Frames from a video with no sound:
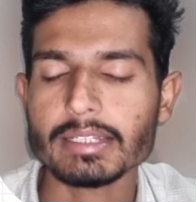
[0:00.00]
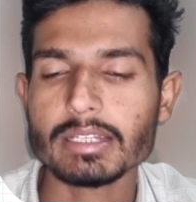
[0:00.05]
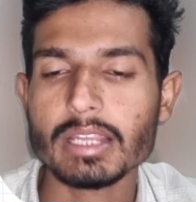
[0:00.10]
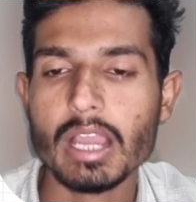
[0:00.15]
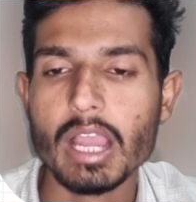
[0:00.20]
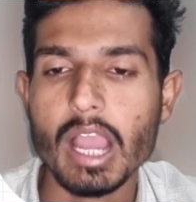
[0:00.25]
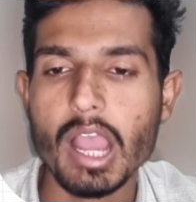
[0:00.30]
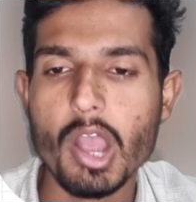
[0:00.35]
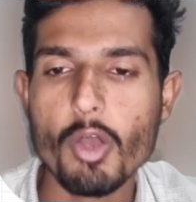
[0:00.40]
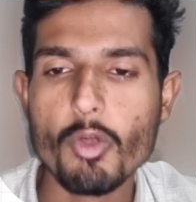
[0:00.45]

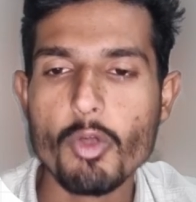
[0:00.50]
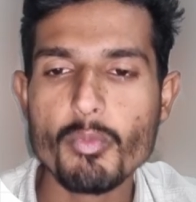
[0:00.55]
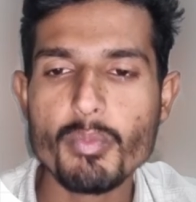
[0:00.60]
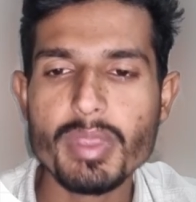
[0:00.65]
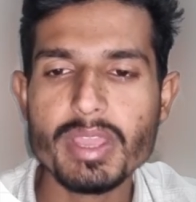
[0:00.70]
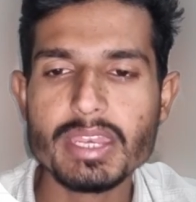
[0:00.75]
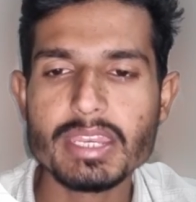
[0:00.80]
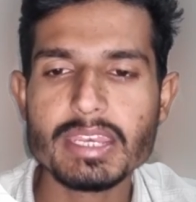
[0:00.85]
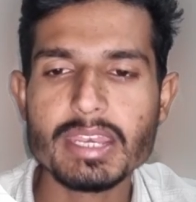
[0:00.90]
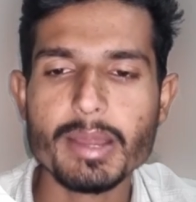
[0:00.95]
how
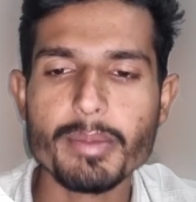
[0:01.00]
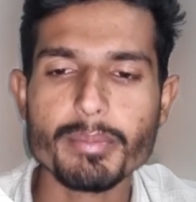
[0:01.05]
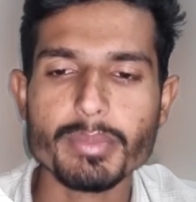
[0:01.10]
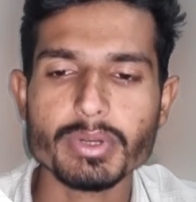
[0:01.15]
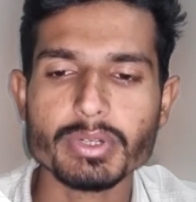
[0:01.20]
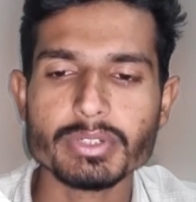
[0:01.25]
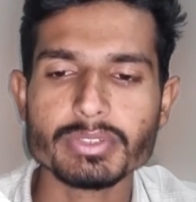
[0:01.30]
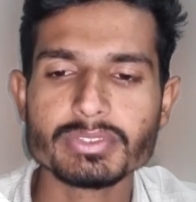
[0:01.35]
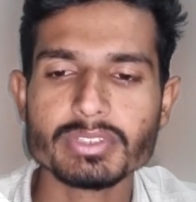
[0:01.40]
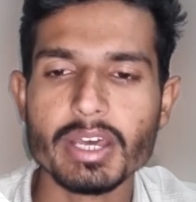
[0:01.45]
many
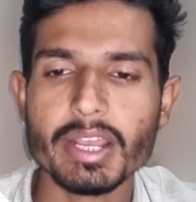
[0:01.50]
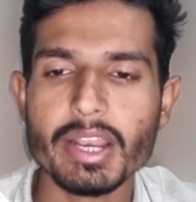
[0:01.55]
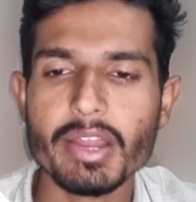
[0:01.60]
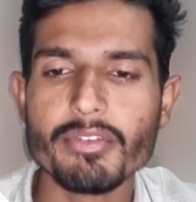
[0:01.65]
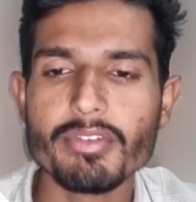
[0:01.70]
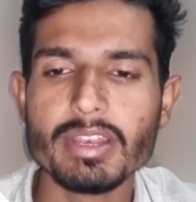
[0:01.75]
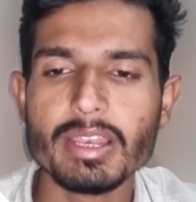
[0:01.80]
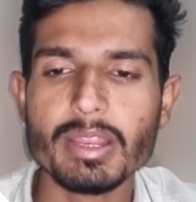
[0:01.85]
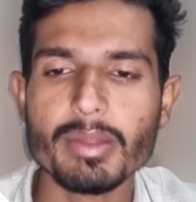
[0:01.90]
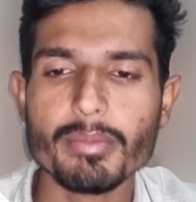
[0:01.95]
numbers are
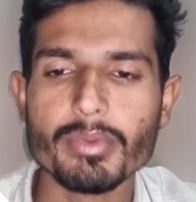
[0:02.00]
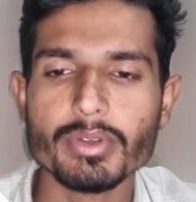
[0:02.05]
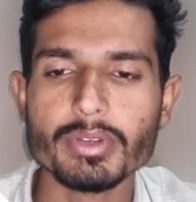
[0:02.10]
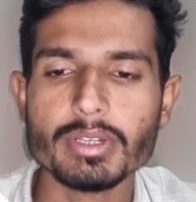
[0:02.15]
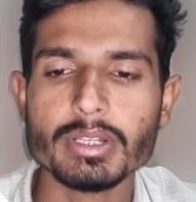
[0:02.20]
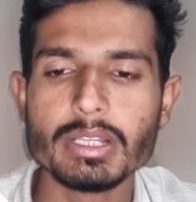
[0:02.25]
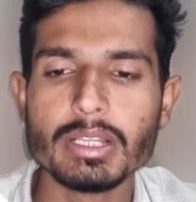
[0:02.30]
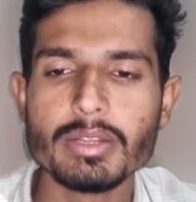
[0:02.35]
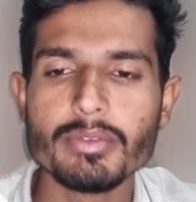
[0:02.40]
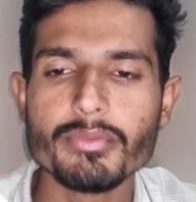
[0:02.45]
available
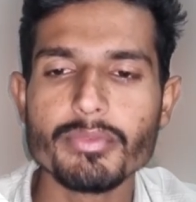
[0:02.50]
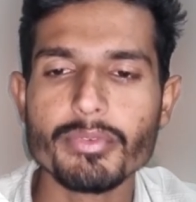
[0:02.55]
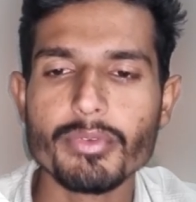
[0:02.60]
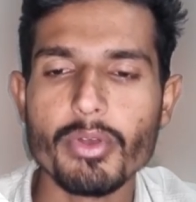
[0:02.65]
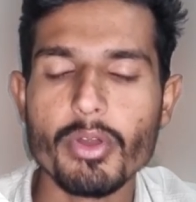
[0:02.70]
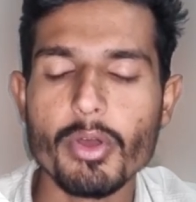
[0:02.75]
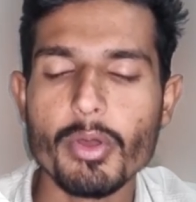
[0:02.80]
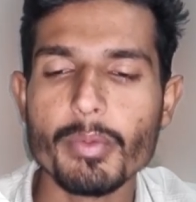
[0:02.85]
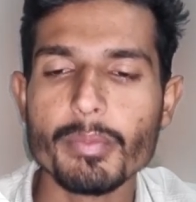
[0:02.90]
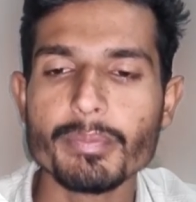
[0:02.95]

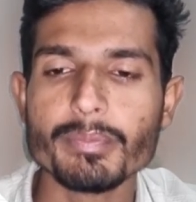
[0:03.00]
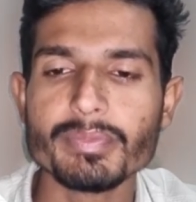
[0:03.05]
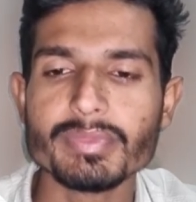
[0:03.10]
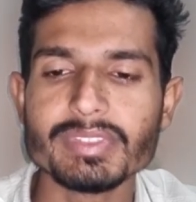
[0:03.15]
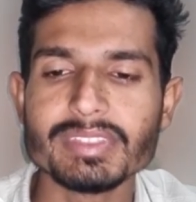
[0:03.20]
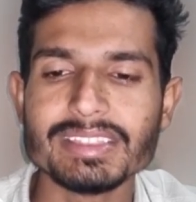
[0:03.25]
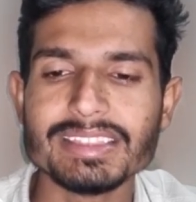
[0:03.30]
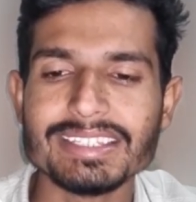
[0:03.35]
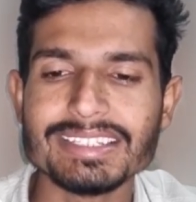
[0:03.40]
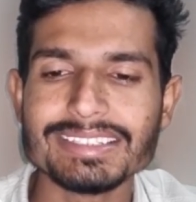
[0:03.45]
from
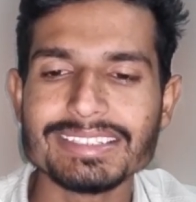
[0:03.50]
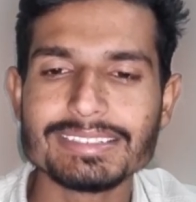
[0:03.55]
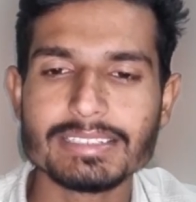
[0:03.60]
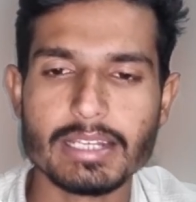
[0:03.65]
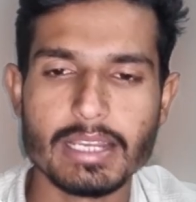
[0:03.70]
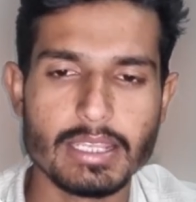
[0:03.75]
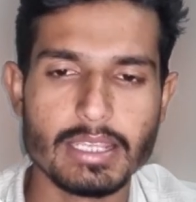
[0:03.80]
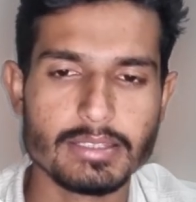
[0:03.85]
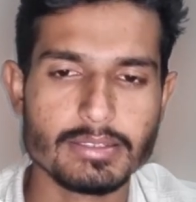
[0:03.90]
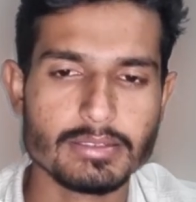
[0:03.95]
this
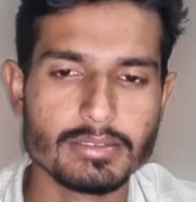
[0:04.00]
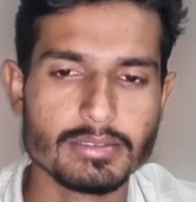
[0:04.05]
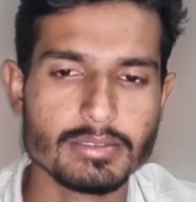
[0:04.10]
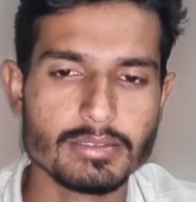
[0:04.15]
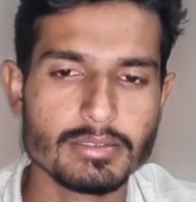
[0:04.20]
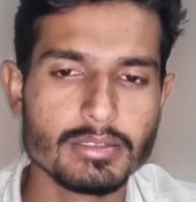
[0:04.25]
range.